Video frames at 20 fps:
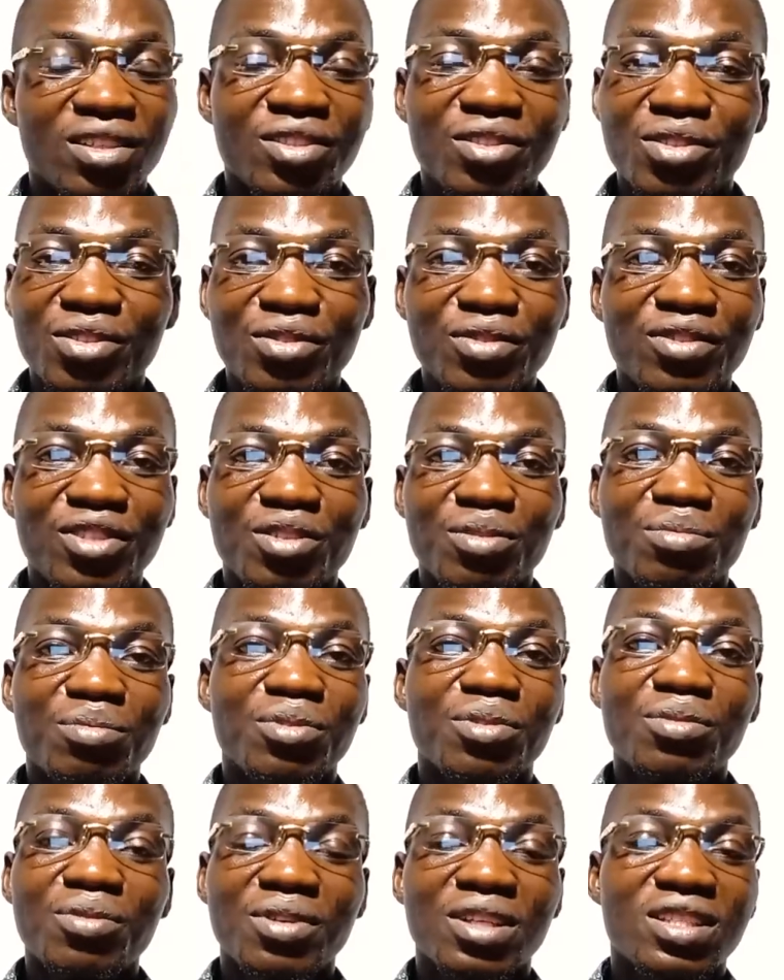through
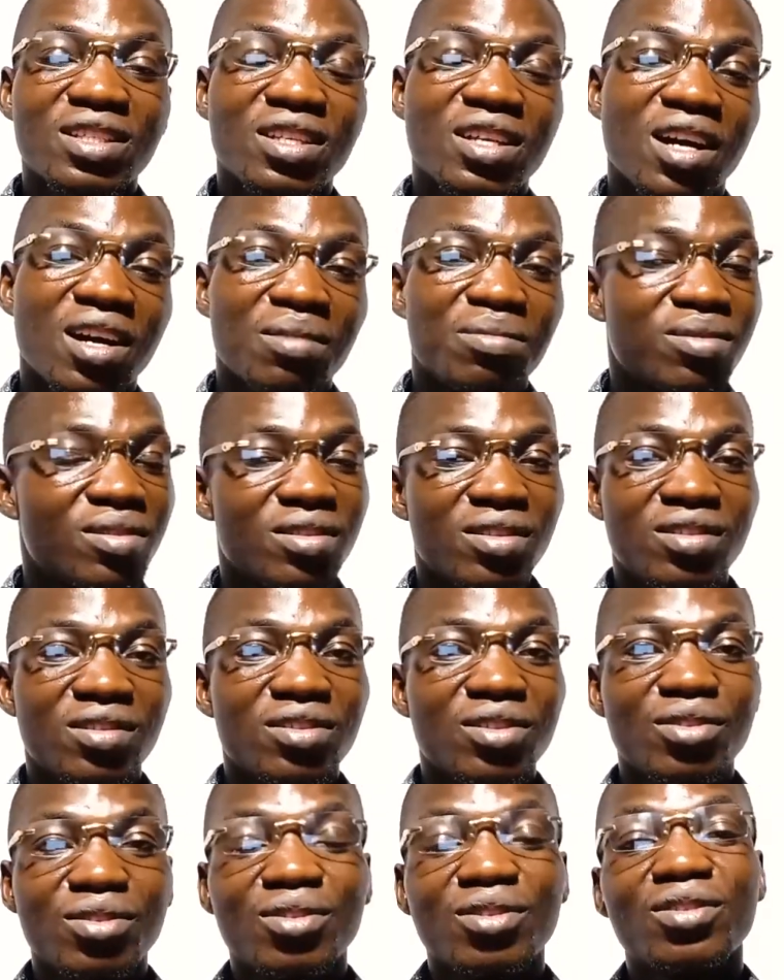Facebook, WhatsApp,
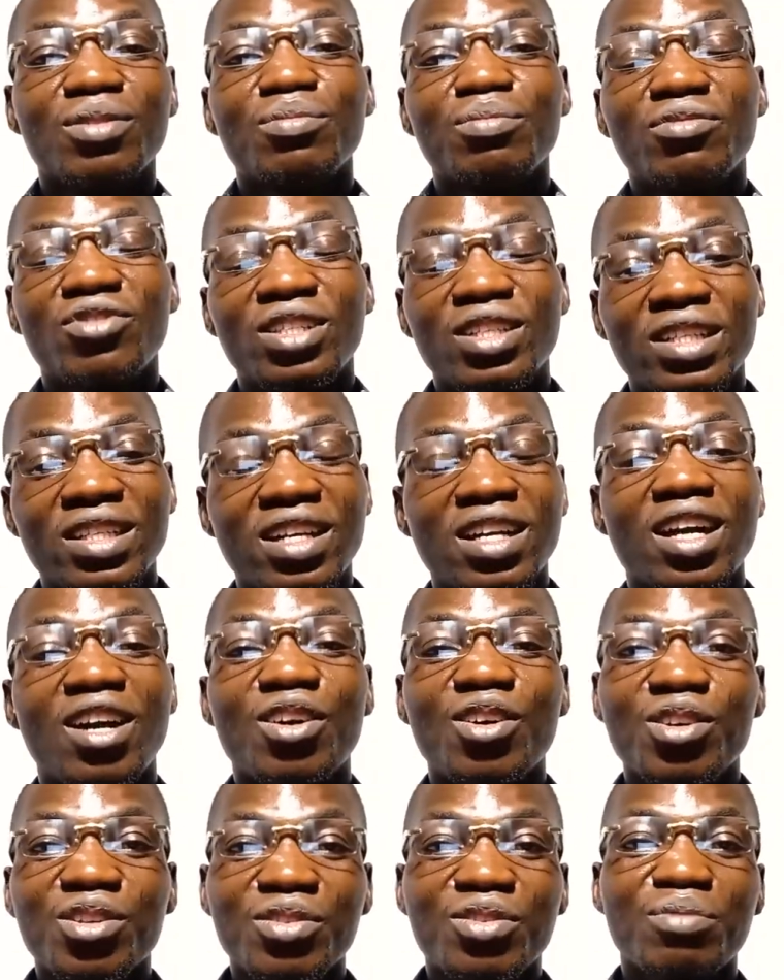so they can
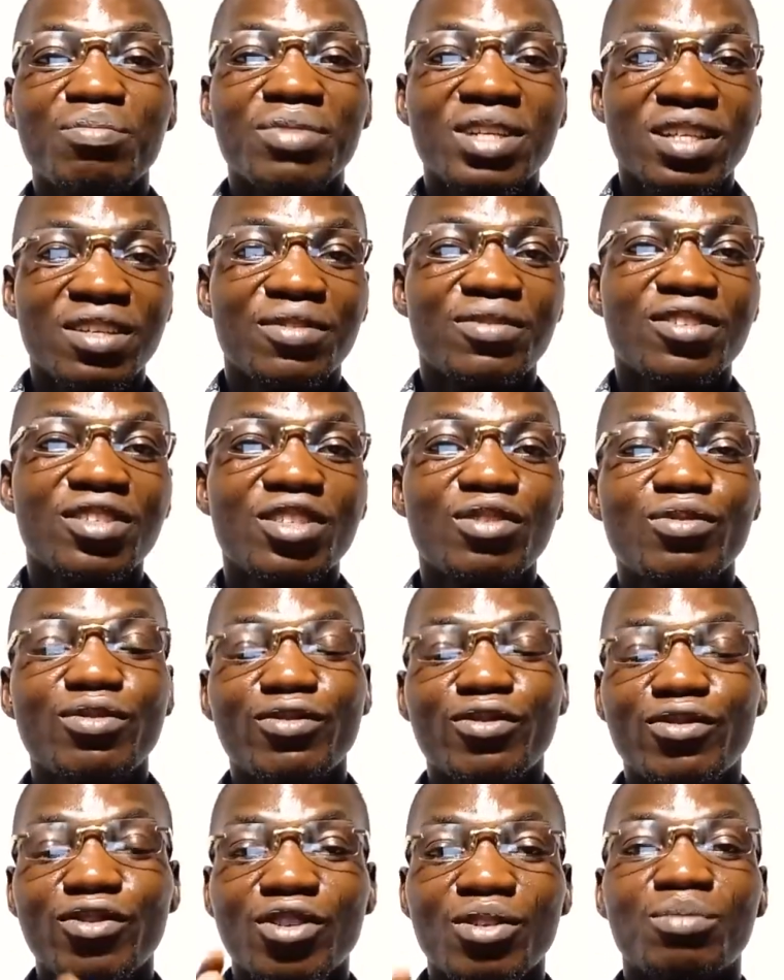also benefit
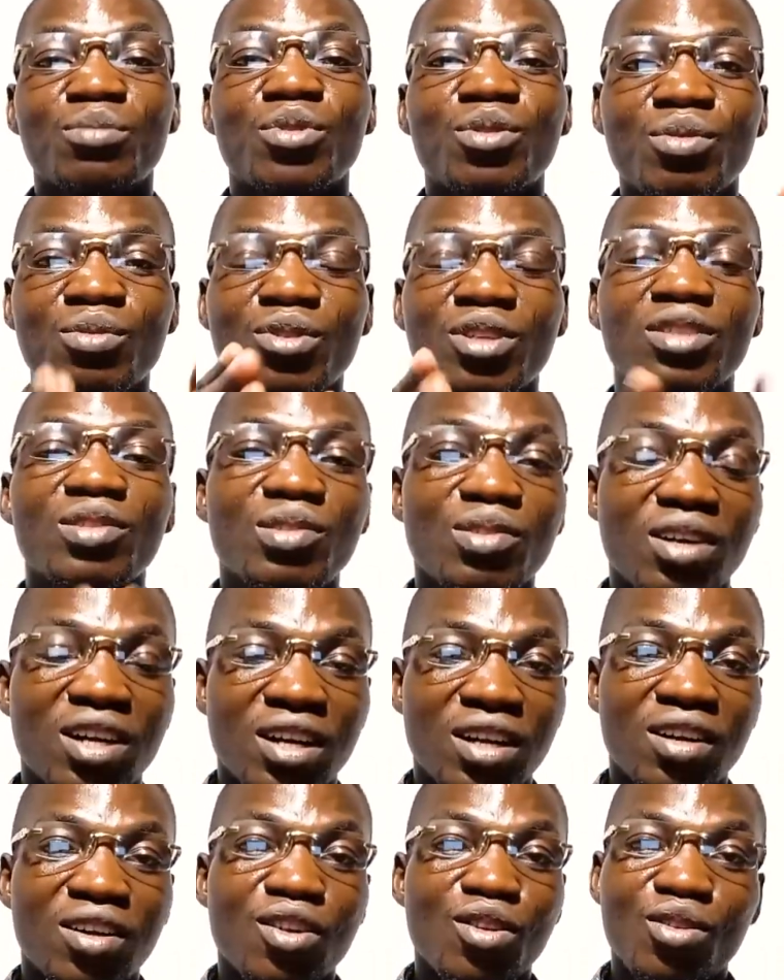from what you
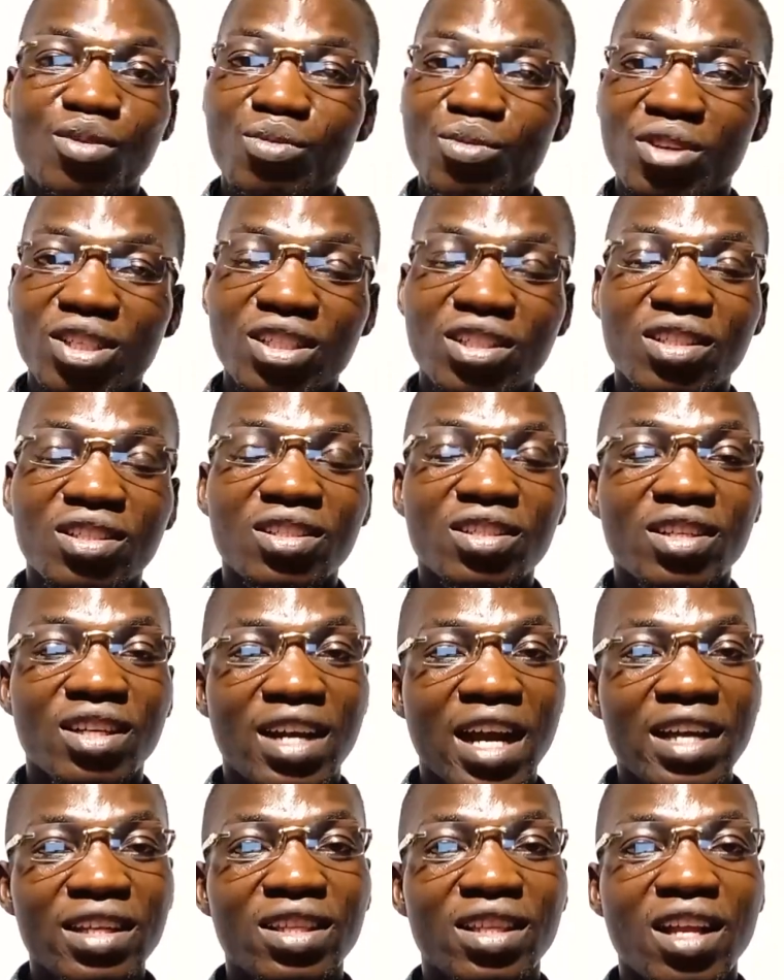are watching
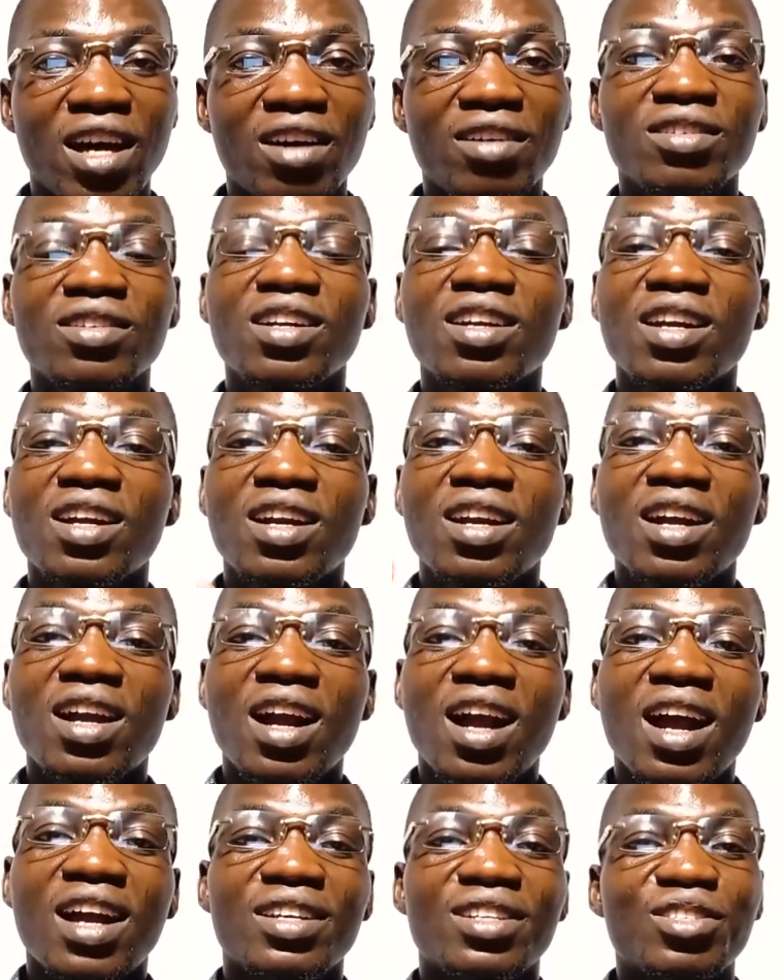right now.
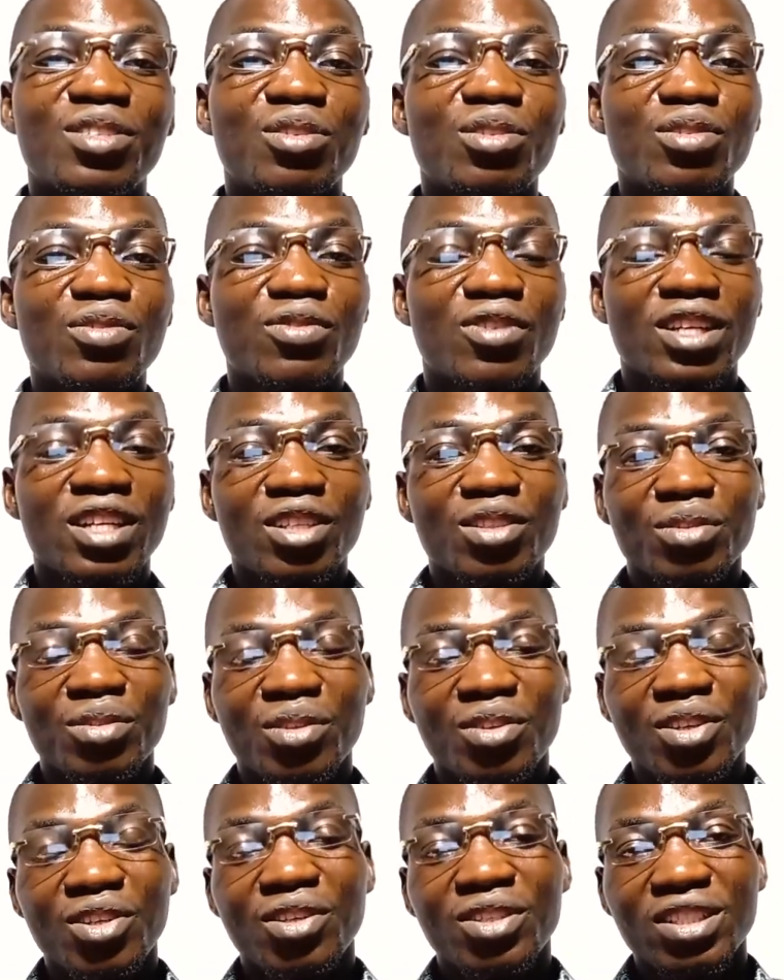And don't forget to
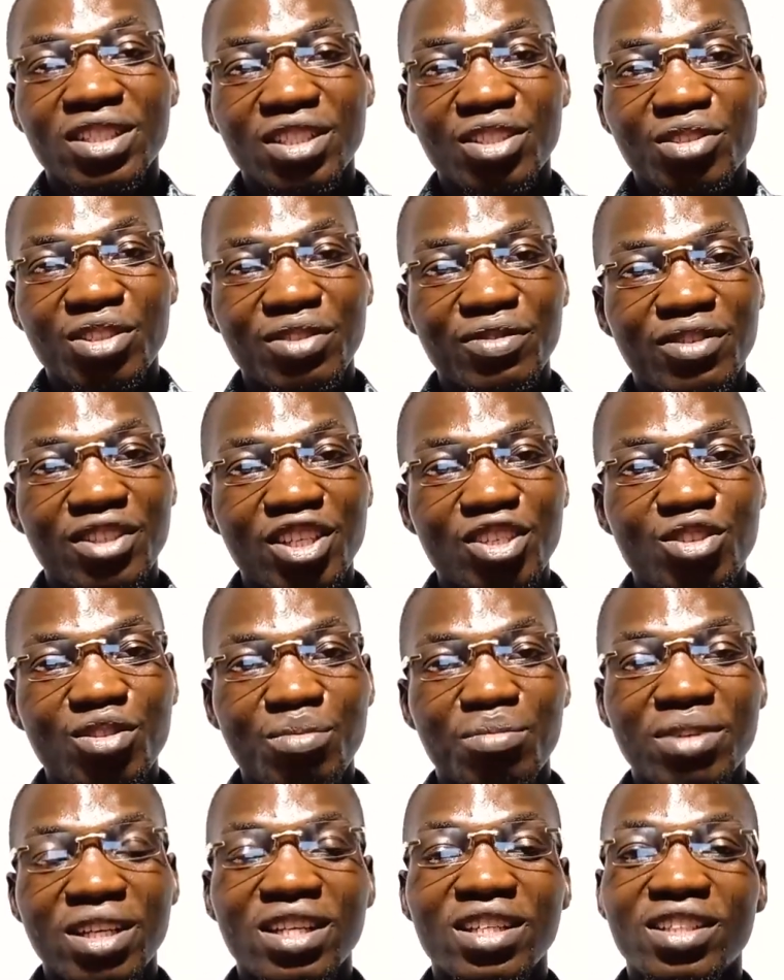turn on the
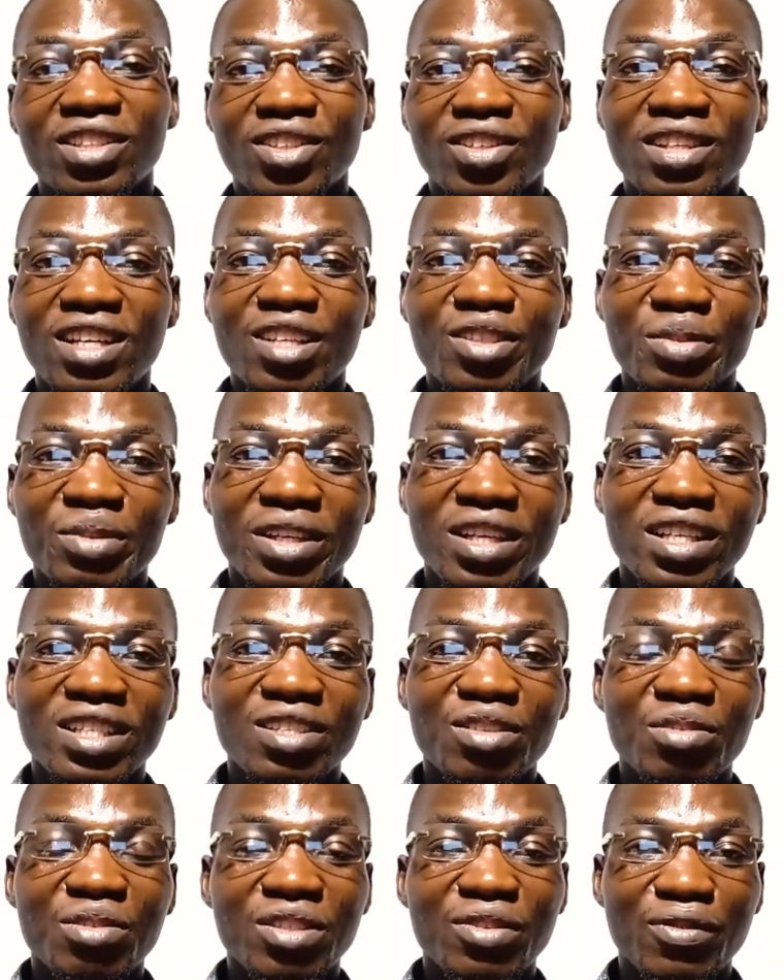notification bell in order to get
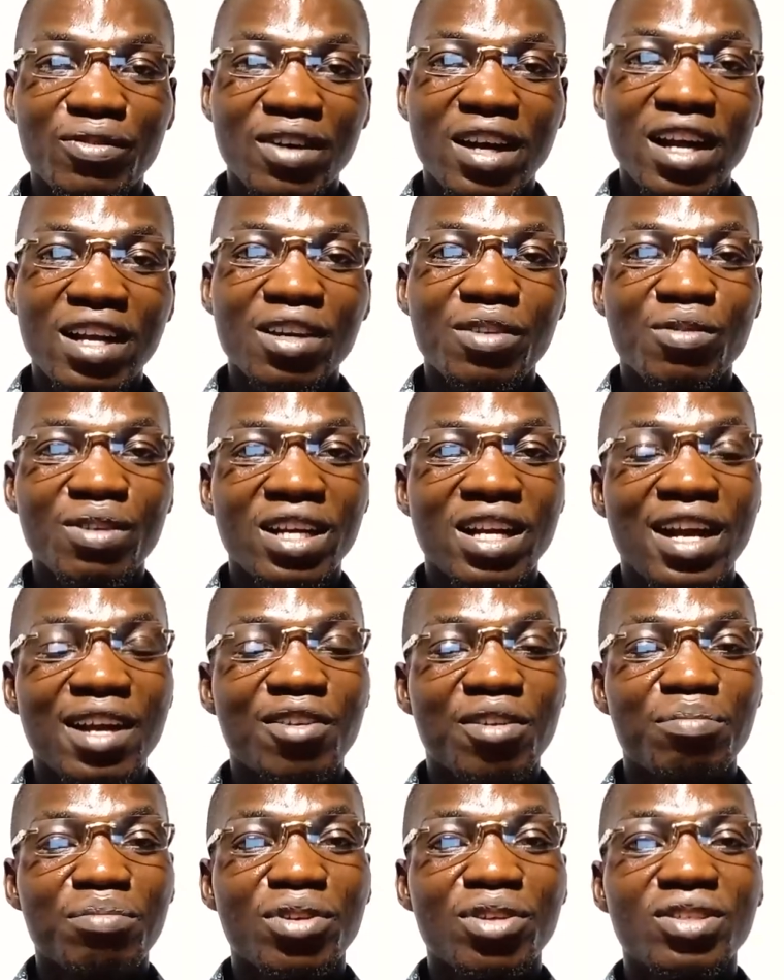notified when I
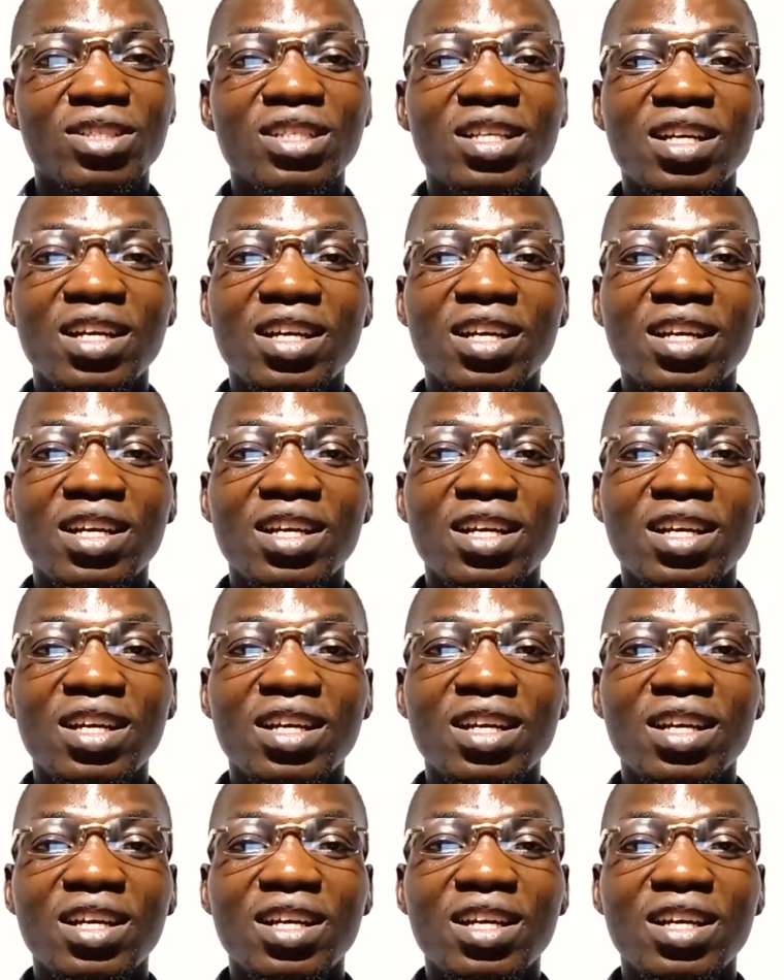upload